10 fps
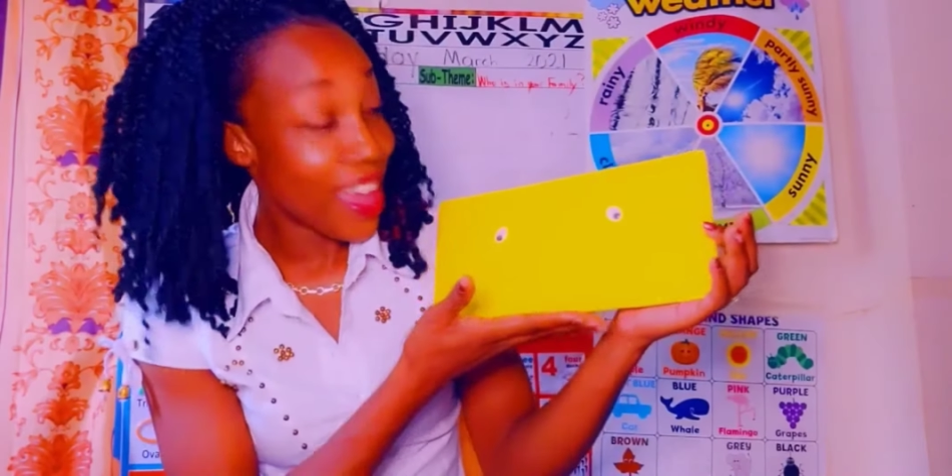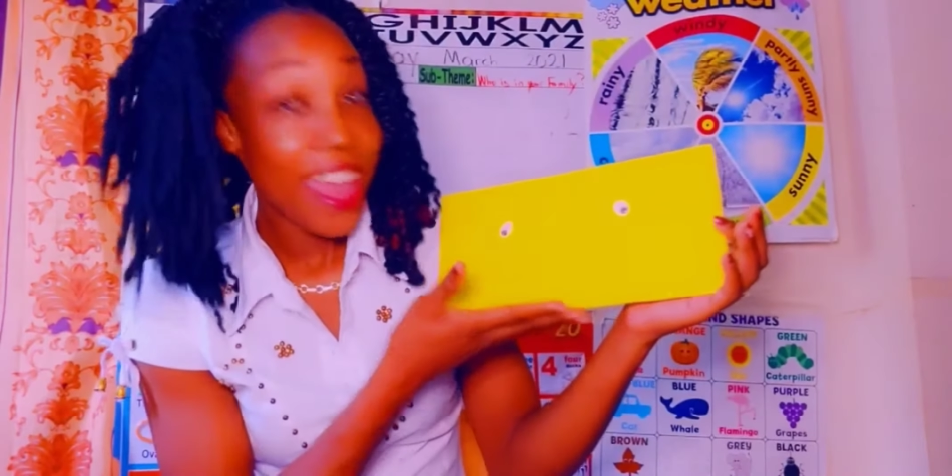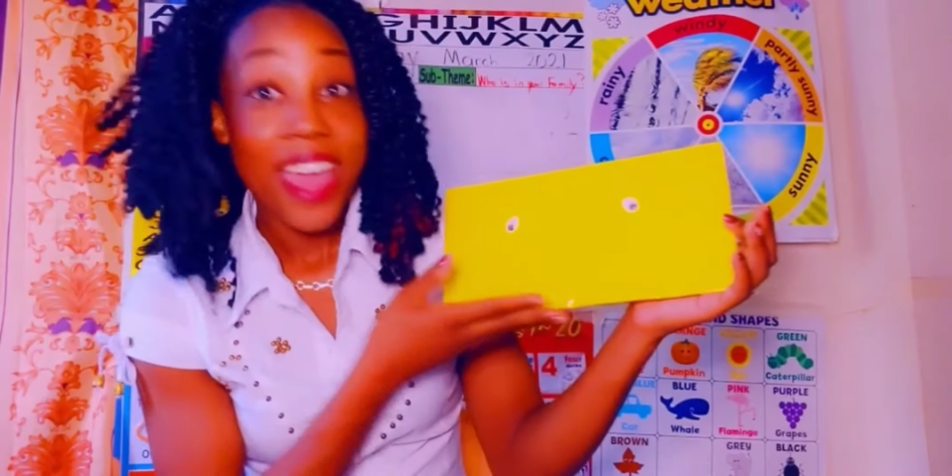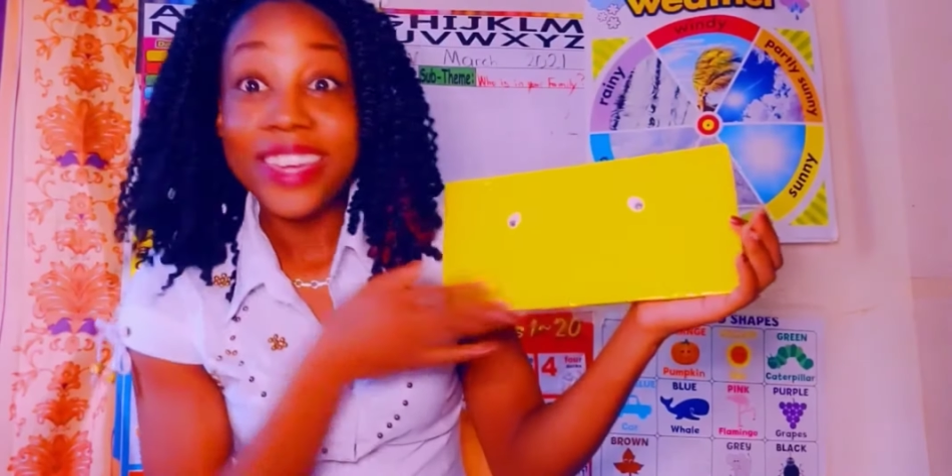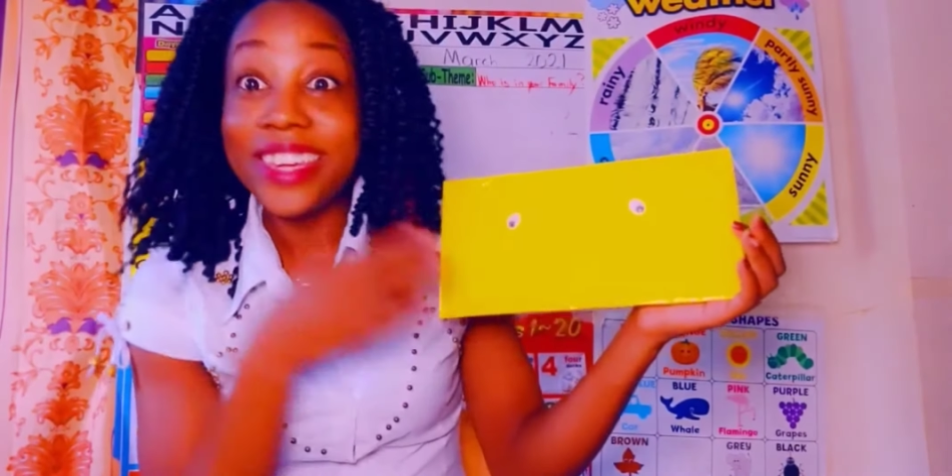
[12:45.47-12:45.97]

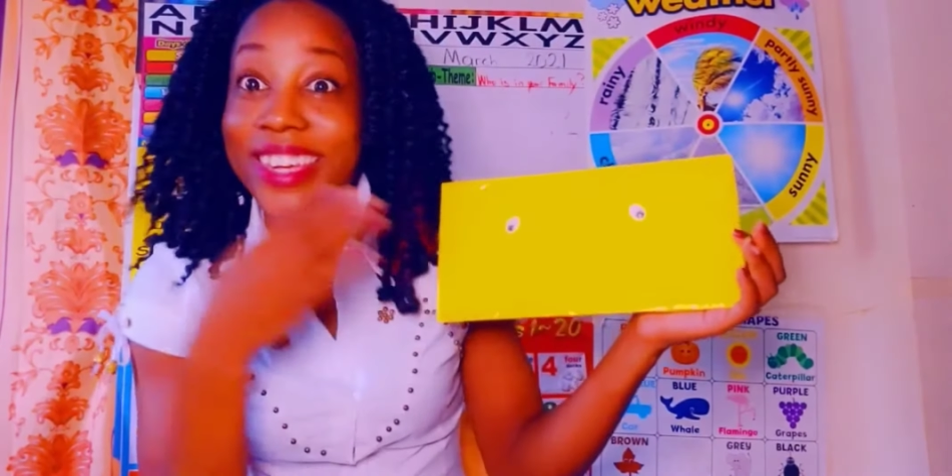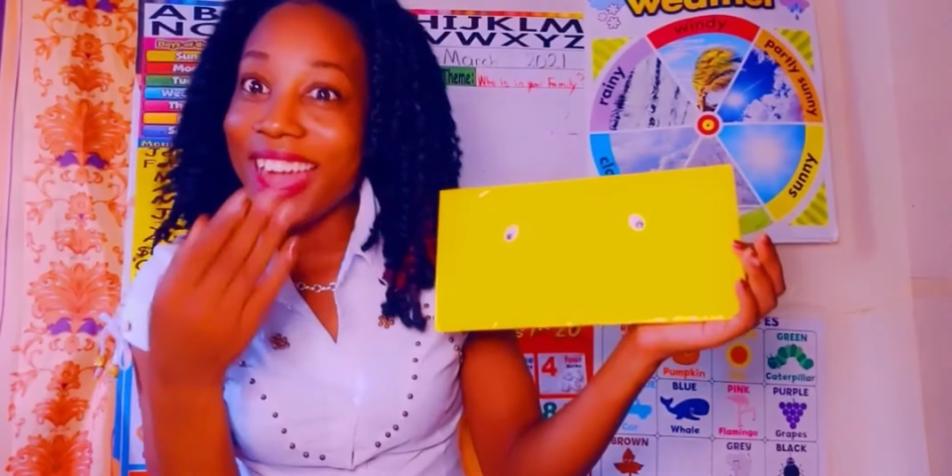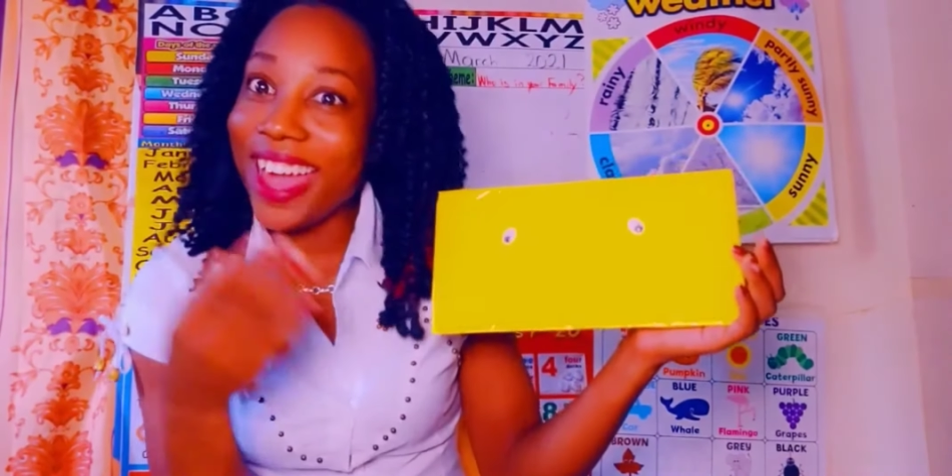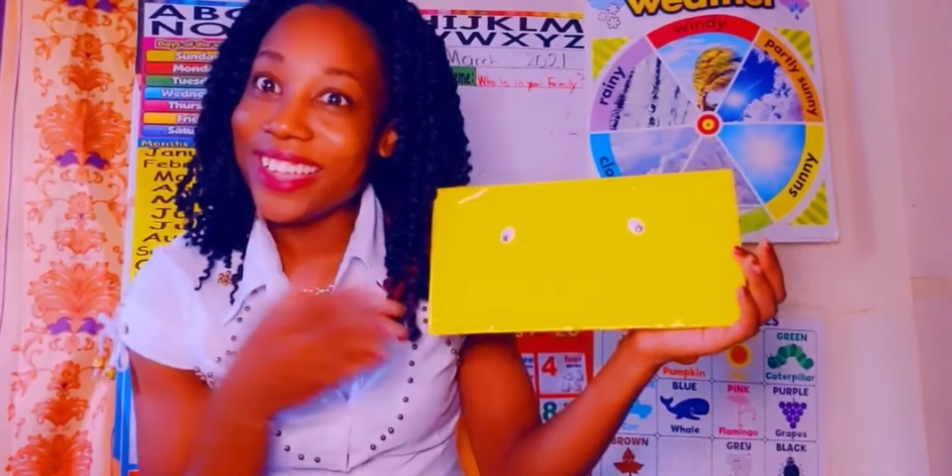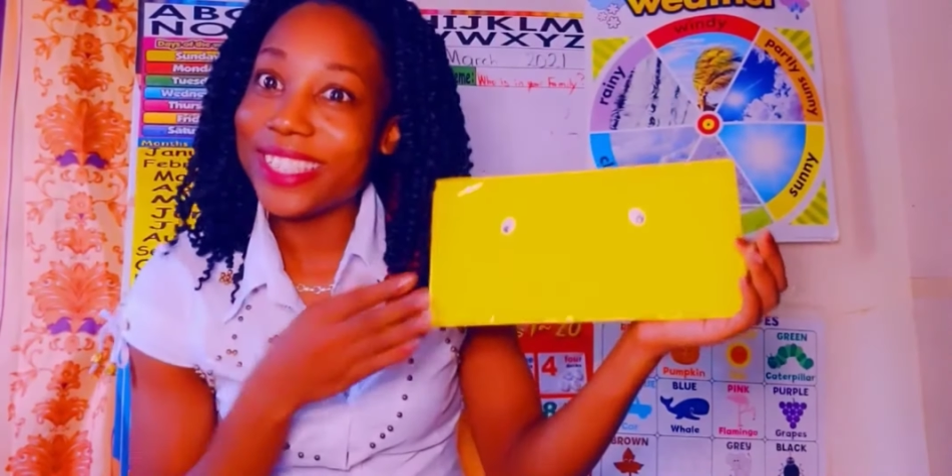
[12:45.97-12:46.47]

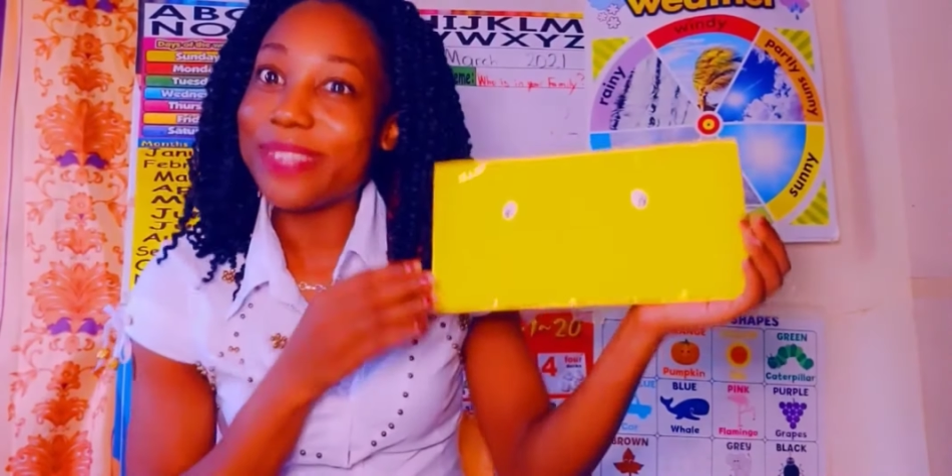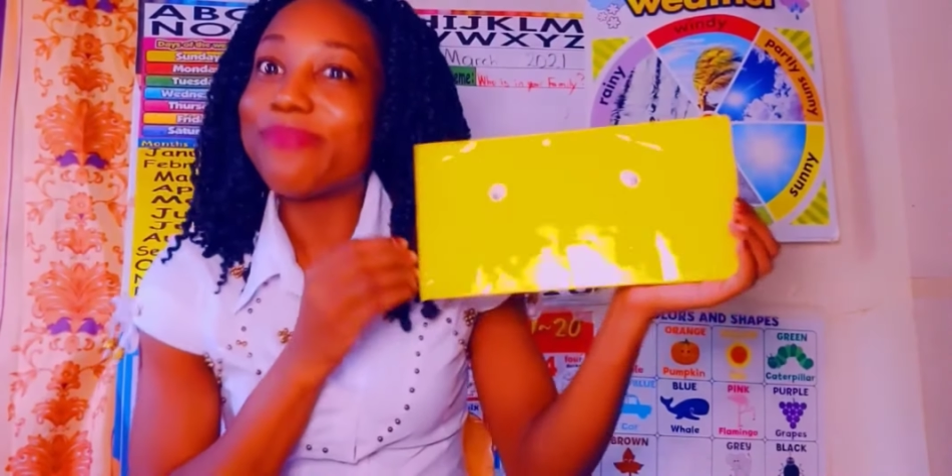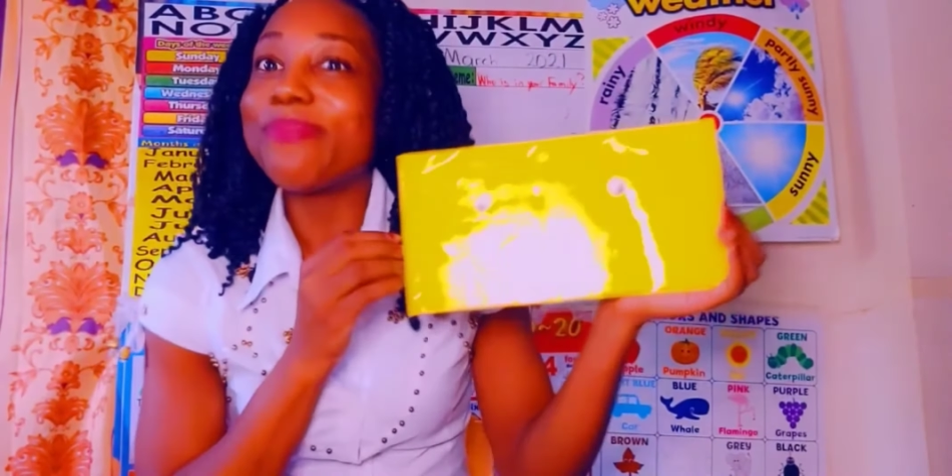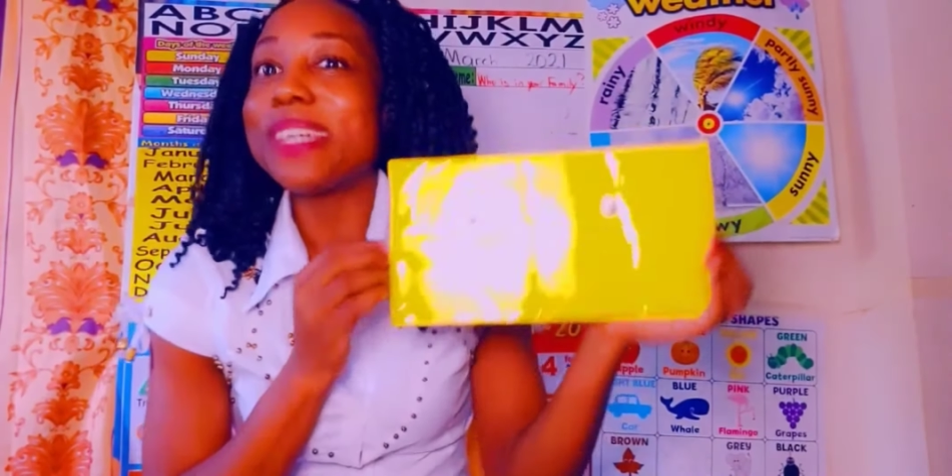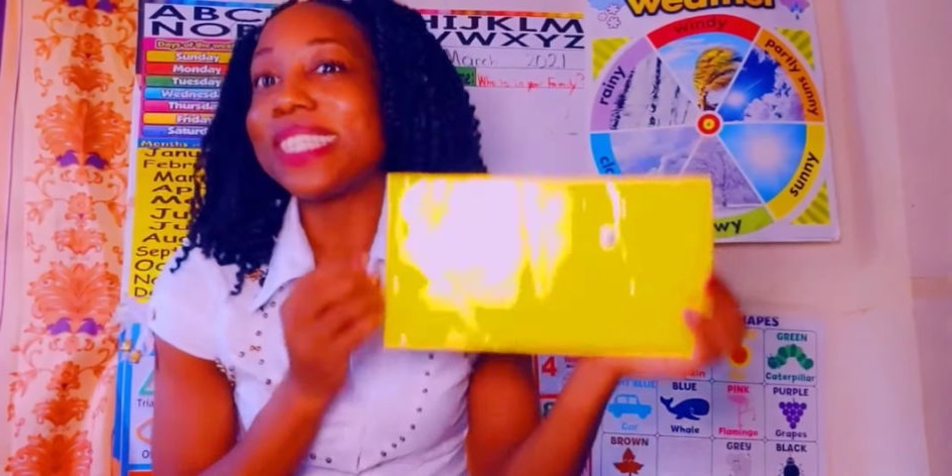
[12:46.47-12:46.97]
Yes,
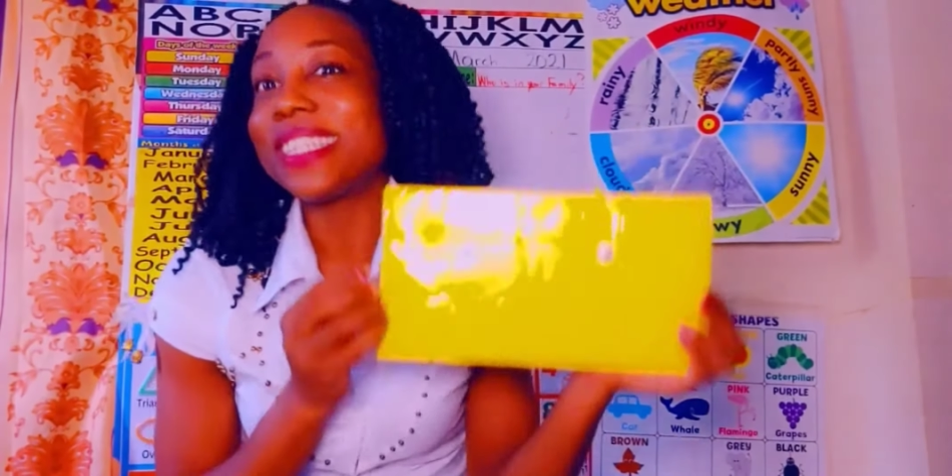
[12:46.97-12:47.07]
Mr.